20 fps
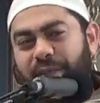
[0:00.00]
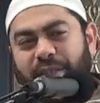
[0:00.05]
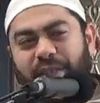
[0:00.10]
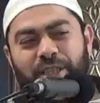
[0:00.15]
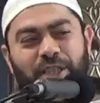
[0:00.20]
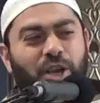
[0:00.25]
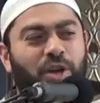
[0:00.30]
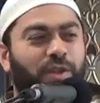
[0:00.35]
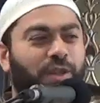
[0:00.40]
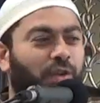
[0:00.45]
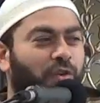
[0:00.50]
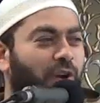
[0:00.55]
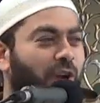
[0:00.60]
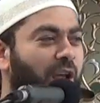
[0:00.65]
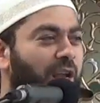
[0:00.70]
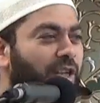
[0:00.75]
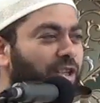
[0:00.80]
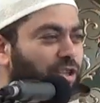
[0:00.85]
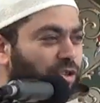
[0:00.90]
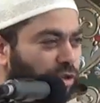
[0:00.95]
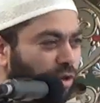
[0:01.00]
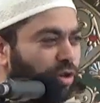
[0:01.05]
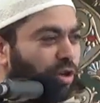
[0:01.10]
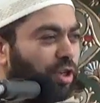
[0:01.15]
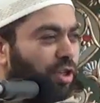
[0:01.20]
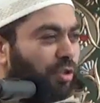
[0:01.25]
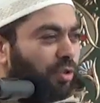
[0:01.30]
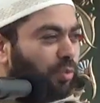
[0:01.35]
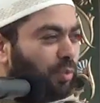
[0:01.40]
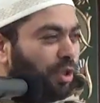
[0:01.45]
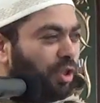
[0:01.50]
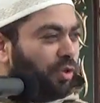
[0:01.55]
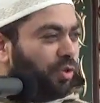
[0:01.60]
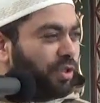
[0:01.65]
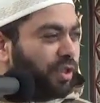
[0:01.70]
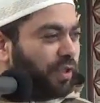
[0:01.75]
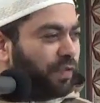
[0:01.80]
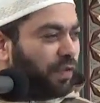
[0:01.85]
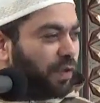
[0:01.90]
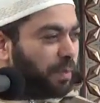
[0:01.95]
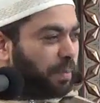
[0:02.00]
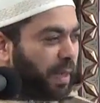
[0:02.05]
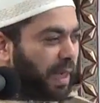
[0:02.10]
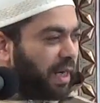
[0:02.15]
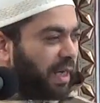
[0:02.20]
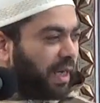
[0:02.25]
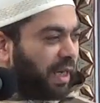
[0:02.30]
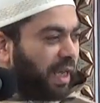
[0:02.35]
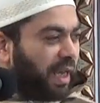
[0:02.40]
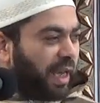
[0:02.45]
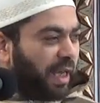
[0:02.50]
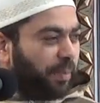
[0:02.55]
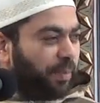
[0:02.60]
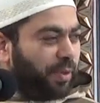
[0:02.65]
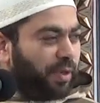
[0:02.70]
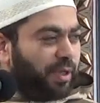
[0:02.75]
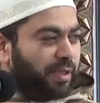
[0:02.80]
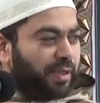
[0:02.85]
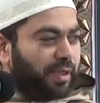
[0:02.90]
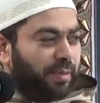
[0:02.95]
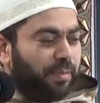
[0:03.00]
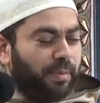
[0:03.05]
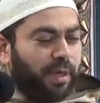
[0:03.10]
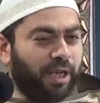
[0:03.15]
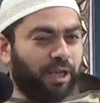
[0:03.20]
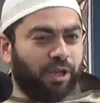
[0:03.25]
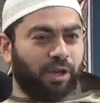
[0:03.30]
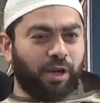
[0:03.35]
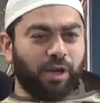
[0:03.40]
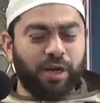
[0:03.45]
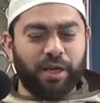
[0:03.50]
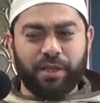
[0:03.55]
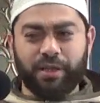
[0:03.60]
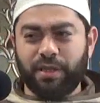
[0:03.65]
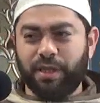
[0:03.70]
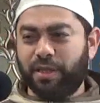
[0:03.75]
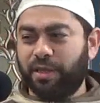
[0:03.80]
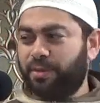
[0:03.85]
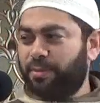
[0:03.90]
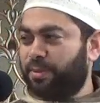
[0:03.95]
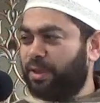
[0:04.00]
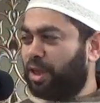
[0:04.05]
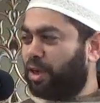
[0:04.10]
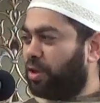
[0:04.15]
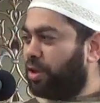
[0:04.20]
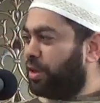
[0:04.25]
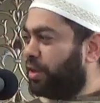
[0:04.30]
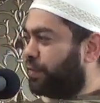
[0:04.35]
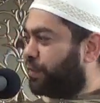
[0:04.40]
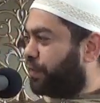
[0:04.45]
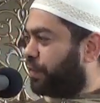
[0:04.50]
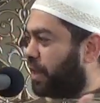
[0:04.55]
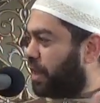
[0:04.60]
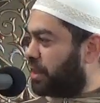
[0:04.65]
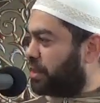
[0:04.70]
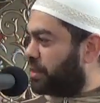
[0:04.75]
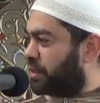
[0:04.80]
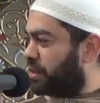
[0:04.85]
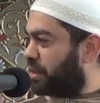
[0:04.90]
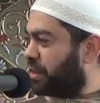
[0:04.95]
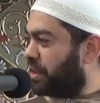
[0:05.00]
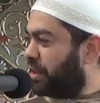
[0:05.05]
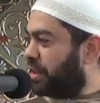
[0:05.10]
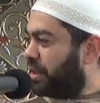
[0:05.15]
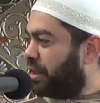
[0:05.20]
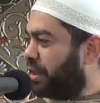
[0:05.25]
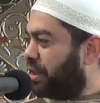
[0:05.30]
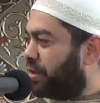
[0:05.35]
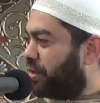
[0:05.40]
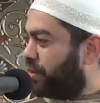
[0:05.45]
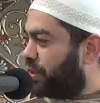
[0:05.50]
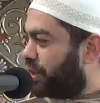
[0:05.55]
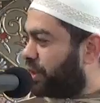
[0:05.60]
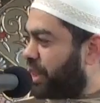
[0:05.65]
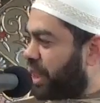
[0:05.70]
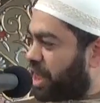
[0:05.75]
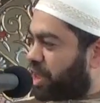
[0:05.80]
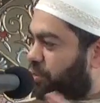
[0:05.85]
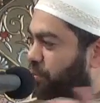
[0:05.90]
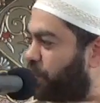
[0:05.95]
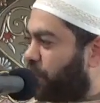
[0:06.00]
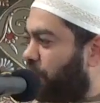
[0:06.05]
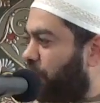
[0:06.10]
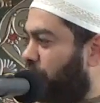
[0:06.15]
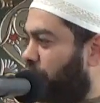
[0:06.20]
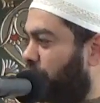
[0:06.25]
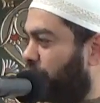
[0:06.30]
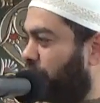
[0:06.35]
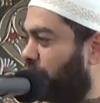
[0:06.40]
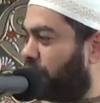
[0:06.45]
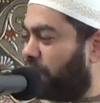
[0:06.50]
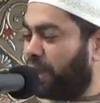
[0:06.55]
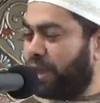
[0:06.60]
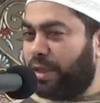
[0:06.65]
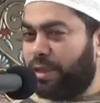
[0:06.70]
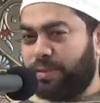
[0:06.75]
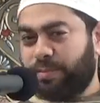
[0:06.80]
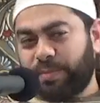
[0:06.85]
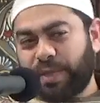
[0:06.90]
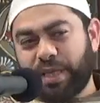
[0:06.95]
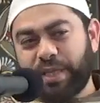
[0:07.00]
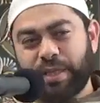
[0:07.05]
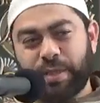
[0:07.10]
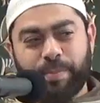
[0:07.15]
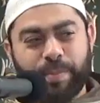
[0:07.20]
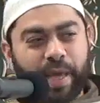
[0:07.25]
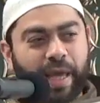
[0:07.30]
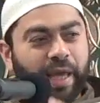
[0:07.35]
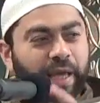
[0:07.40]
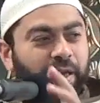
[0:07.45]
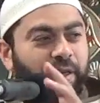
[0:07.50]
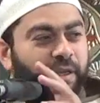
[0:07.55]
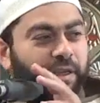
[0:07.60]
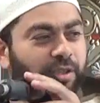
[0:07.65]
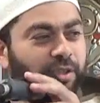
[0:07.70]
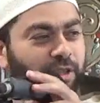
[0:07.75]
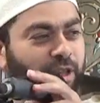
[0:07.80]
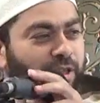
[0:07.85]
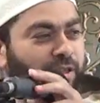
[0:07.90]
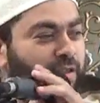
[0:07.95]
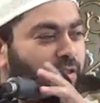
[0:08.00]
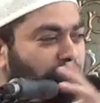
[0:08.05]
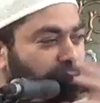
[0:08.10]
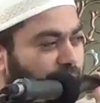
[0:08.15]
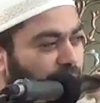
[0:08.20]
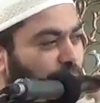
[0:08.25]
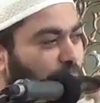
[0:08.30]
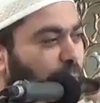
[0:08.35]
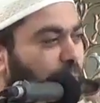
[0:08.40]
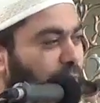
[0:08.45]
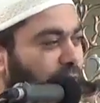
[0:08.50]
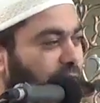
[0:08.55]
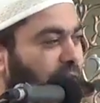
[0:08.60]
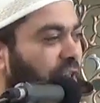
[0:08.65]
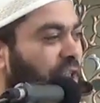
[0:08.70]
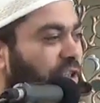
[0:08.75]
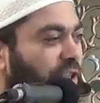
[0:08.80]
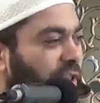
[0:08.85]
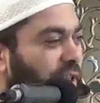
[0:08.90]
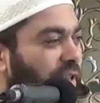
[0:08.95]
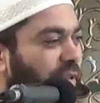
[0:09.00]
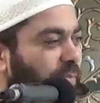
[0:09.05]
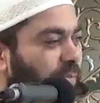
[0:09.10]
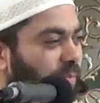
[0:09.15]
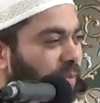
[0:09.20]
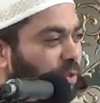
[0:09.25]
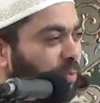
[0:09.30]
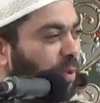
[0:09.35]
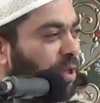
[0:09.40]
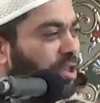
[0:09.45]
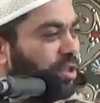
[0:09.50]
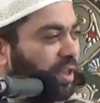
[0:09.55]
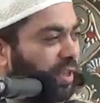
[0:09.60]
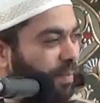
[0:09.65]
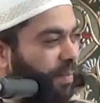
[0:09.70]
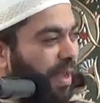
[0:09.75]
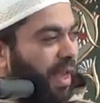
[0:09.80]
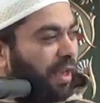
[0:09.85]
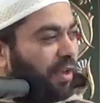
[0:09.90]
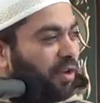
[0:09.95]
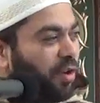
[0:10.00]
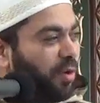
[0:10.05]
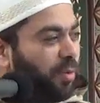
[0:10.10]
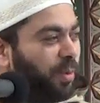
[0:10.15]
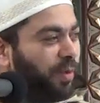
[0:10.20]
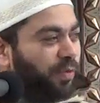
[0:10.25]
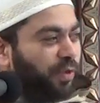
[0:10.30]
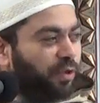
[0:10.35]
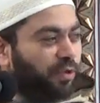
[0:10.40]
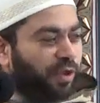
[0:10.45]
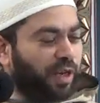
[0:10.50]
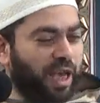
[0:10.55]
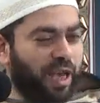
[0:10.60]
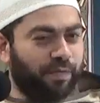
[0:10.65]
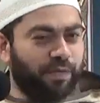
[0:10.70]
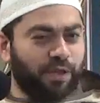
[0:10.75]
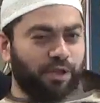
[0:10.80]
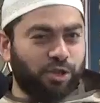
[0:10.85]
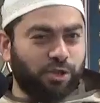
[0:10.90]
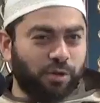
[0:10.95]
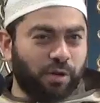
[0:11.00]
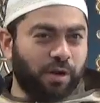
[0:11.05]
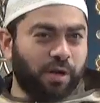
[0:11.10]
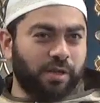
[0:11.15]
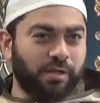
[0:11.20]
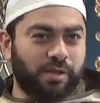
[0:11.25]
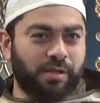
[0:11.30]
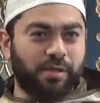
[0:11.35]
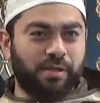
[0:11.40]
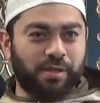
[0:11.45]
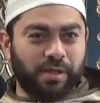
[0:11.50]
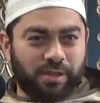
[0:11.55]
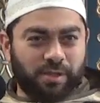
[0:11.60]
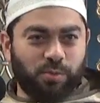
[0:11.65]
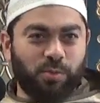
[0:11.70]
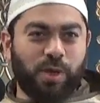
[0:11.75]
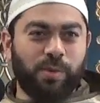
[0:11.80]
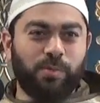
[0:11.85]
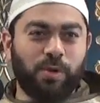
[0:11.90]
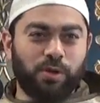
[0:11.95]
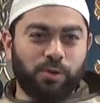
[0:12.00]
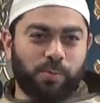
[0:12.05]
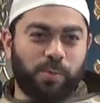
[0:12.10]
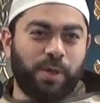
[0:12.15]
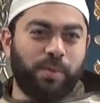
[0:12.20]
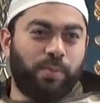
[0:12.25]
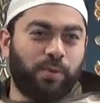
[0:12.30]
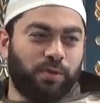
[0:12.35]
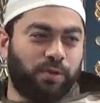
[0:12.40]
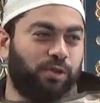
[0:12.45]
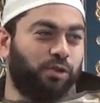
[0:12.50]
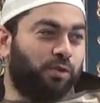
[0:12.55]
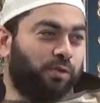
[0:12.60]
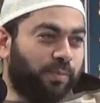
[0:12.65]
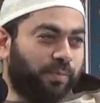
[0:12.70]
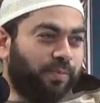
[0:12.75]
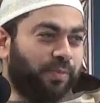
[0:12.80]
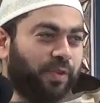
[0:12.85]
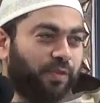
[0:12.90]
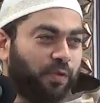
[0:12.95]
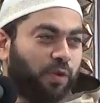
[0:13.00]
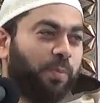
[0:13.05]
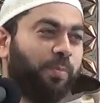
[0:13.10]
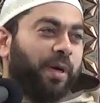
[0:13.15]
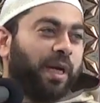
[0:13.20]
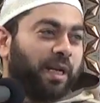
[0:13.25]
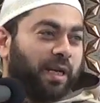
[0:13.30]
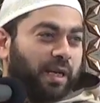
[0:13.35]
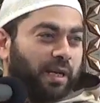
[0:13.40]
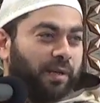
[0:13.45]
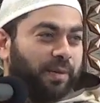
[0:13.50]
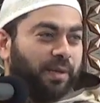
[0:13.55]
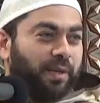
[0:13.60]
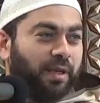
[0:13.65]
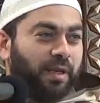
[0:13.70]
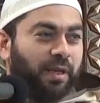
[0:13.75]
the Quran is good. We use it for barakah. I put it in my car in the front, on the dashboard, or in the back, just for protection. Especially back home, if you don't have insurance, this is what most people do for barakah.